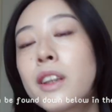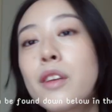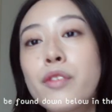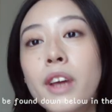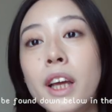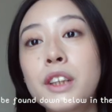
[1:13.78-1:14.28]
don't
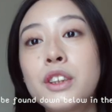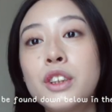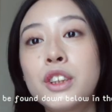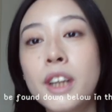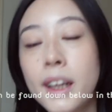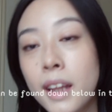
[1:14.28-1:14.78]
forget to
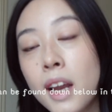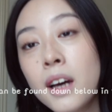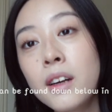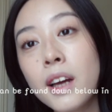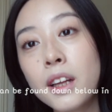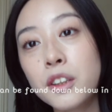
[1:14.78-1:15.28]
check that
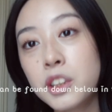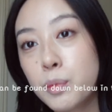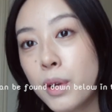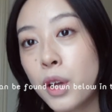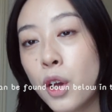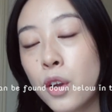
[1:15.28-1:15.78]
out and use
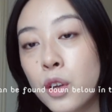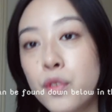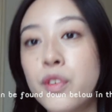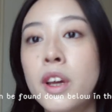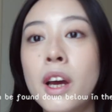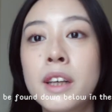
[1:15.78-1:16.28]
my code
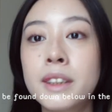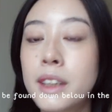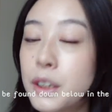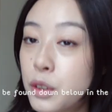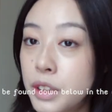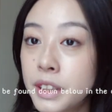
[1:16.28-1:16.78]
if you guys are
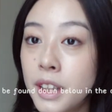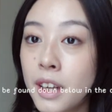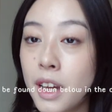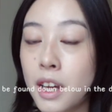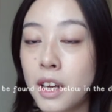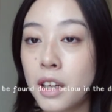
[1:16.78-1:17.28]
interested
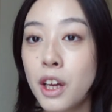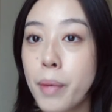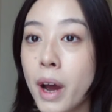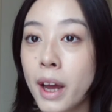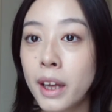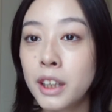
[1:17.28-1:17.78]
in
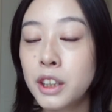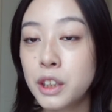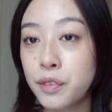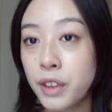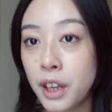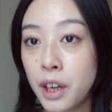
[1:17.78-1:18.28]
buying
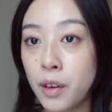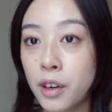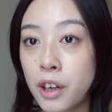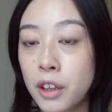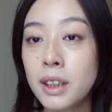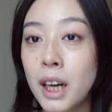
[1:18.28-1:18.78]
Just for
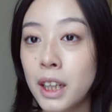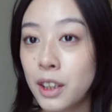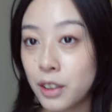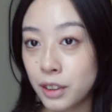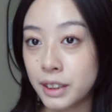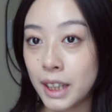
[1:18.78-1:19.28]
Kira
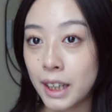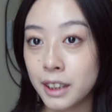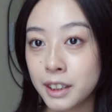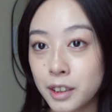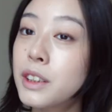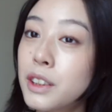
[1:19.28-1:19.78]
colored
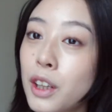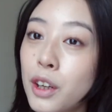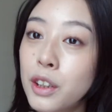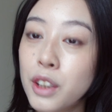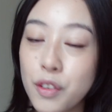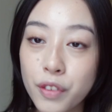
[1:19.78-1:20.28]
contacts.
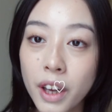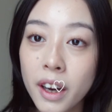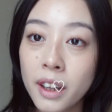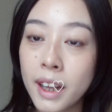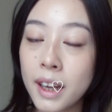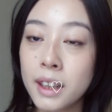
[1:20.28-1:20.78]
So don't forget
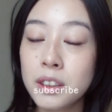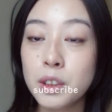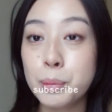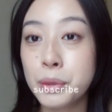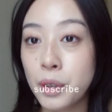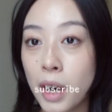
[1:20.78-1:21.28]
to like and
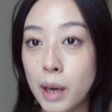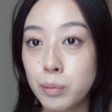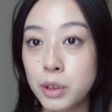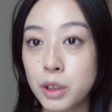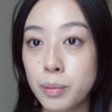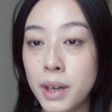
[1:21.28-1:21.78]

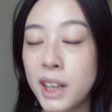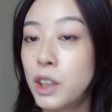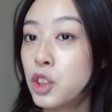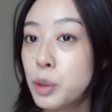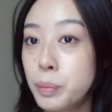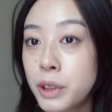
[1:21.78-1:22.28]
subscribe to my
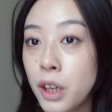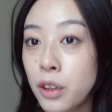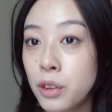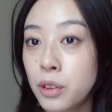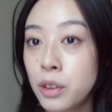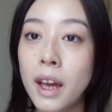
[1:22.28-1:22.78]
YouTube
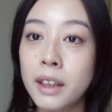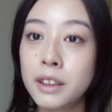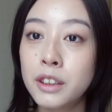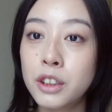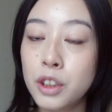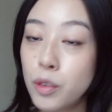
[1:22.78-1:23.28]
channel
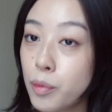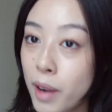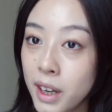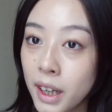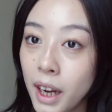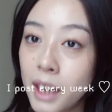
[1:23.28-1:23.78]
and to
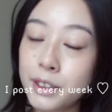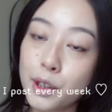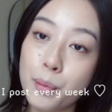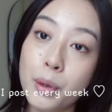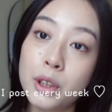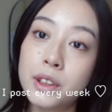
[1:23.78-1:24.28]
remind you guys I
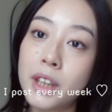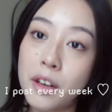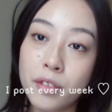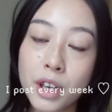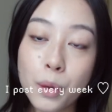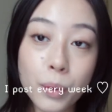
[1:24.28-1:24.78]
post
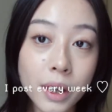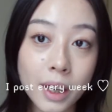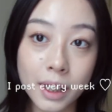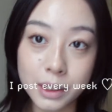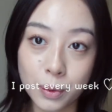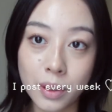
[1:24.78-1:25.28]
every week
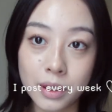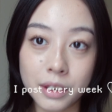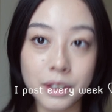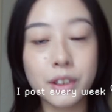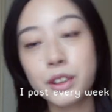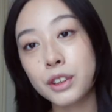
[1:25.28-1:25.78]
as well.
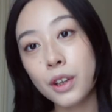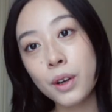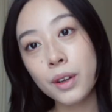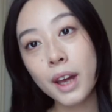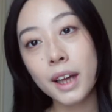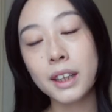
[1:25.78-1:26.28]
So
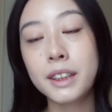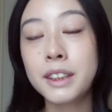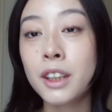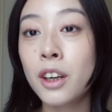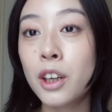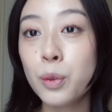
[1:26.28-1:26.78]
yeah, let's
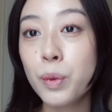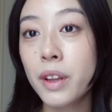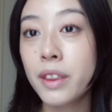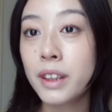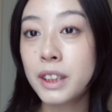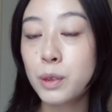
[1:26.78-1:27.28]
get on
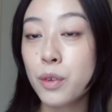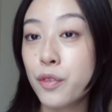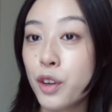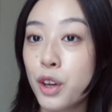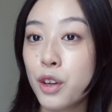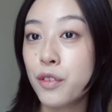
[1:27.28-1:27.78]
with this
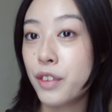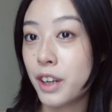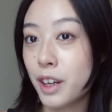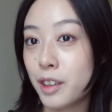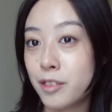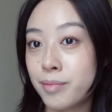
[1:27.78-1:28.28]
review
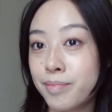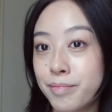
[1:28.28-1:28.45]
video.